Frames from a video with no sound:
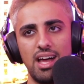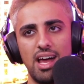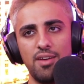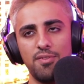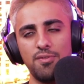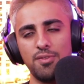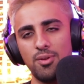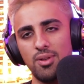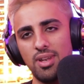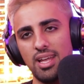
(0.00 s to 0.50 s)
I
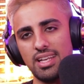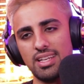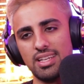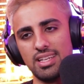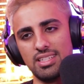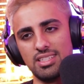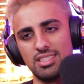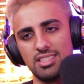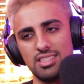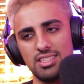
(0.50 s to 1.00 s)
feel like
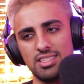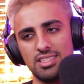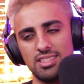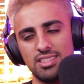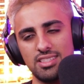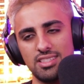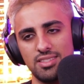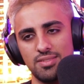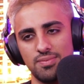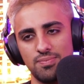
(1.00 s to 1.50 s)
it's
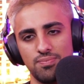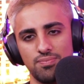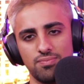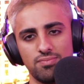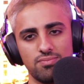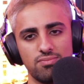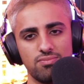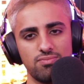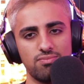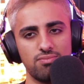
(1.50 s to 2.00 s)
just,
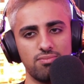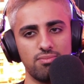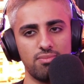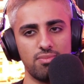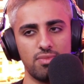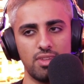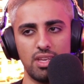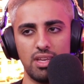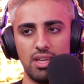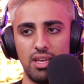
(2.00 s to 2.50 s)

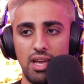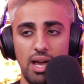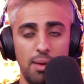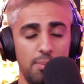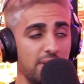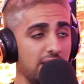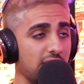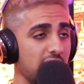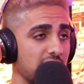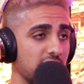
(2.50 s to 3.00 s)
I
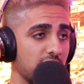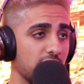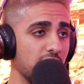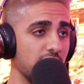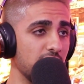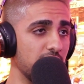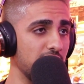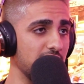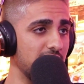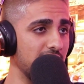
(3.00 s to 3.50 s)
mean, it's
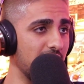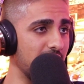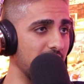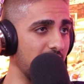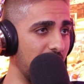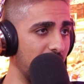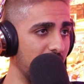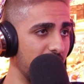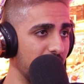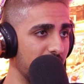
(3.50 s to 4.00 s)
good she said
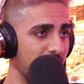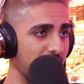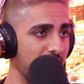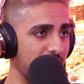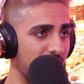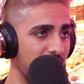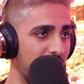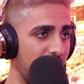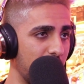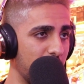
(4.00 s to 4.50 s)
that.
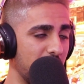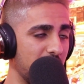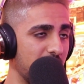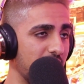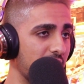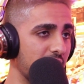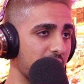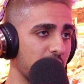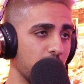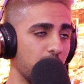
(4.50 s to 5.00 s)
I mean,
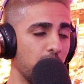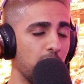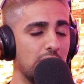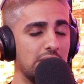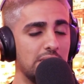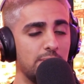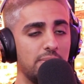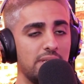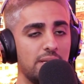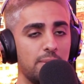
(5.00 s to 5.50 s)
there could
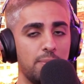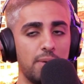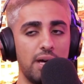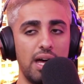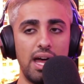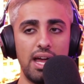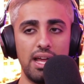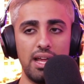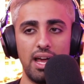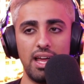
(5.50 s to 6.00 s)
always be, but
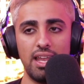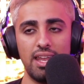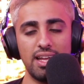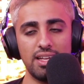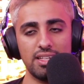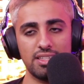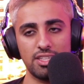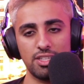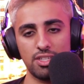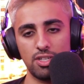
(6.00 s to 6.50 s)
I
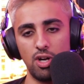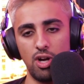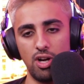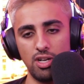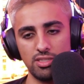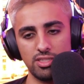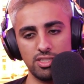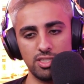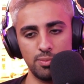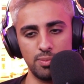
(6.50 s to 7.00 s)
liked her
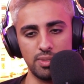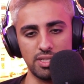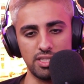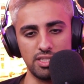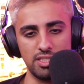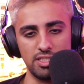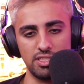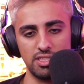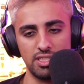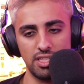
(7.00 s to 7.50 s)
answer
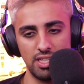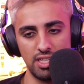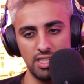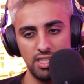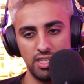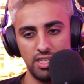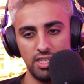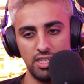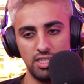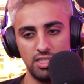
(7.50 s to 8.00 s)
because
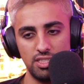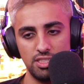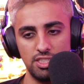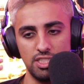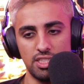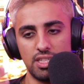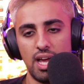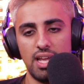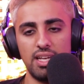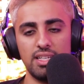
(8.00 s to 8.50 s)

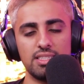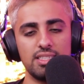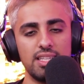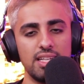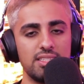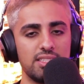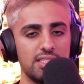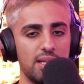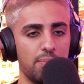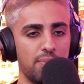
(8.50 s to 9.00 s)
she kind of
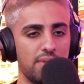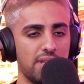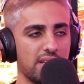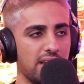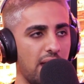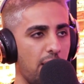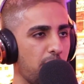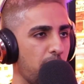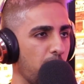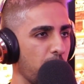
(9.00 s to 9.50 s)
said something
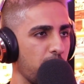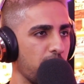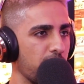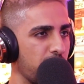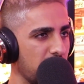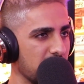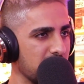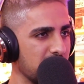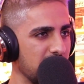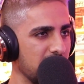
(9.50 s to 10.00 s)
that both
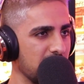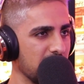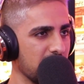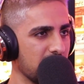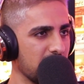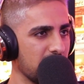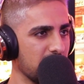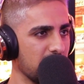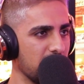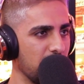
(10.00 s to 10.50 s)
of us
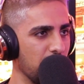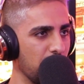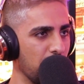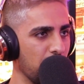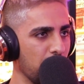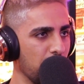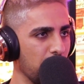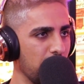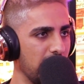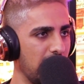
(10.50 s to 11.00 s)
think, you know?